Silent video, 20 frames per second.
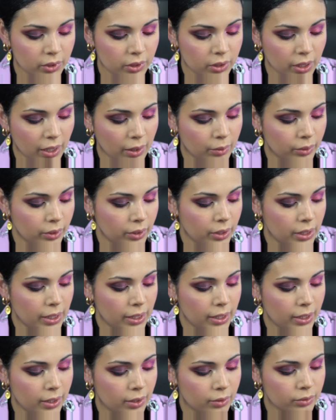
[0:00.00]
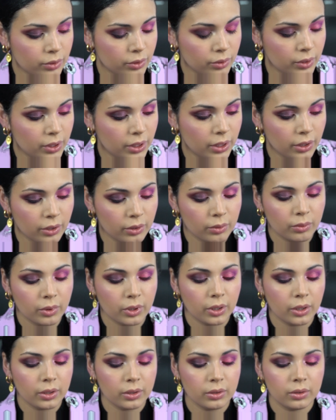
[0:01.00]
Put that one down, do the other
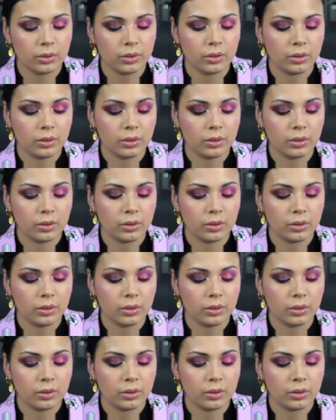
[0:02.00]
one.